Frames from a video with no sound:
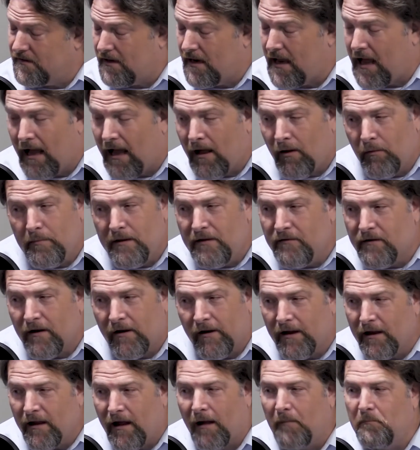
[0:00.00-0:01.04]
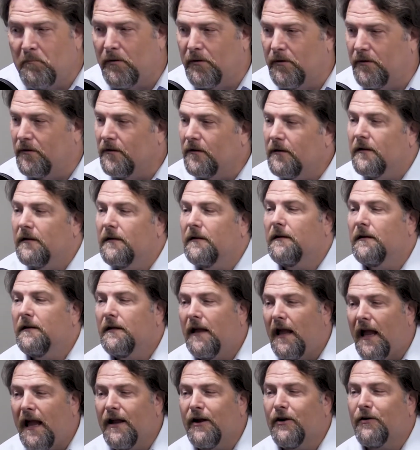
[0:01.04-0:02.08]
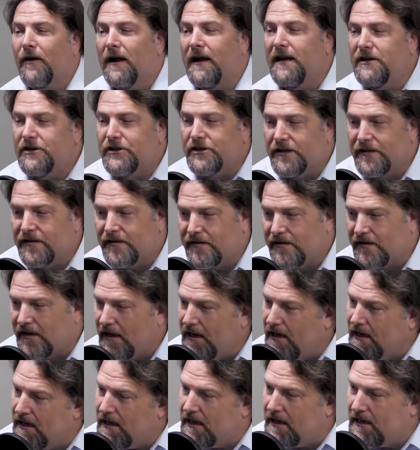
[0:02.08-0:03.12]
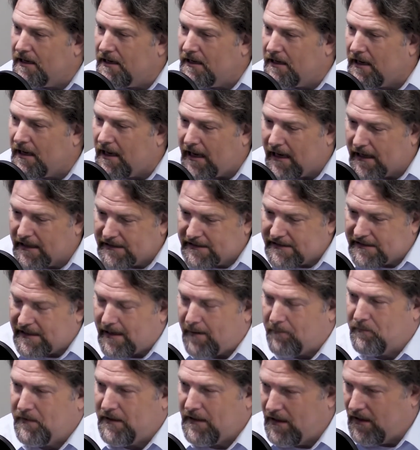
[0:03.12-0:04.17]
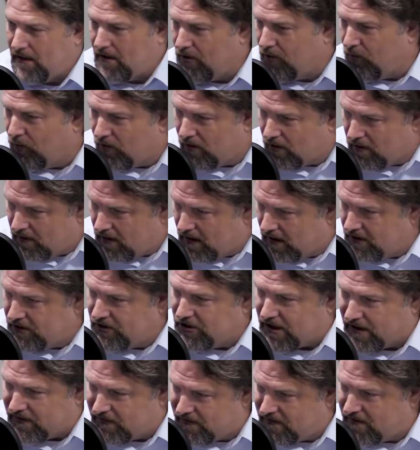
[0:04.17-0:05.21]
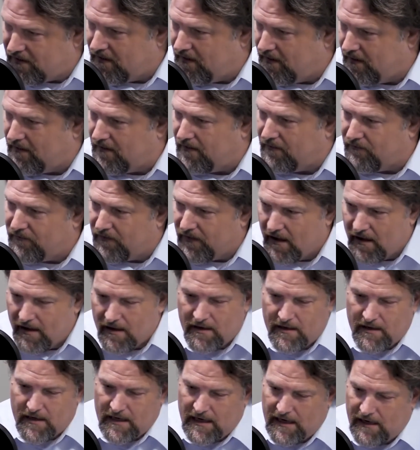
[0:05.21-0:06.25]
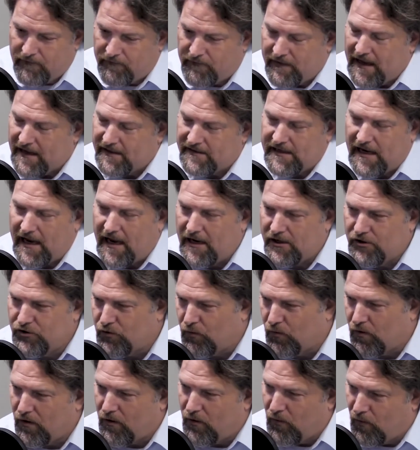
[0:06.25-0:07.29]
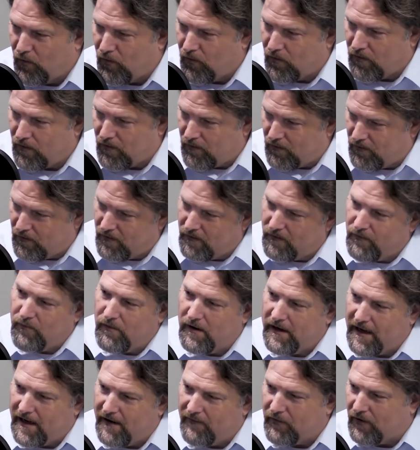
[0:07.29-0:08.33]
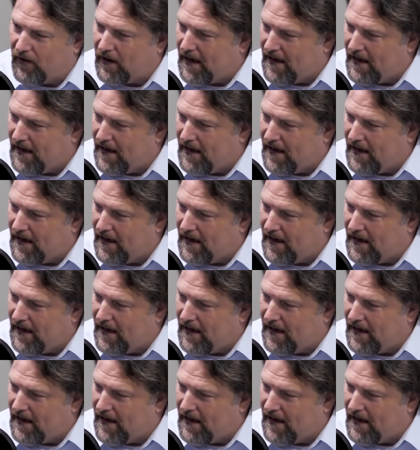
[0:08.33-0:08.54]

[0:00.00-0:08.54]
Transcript: And I'll be very humble and gracious in accepting your adjusting of if that's edge or core or whatever.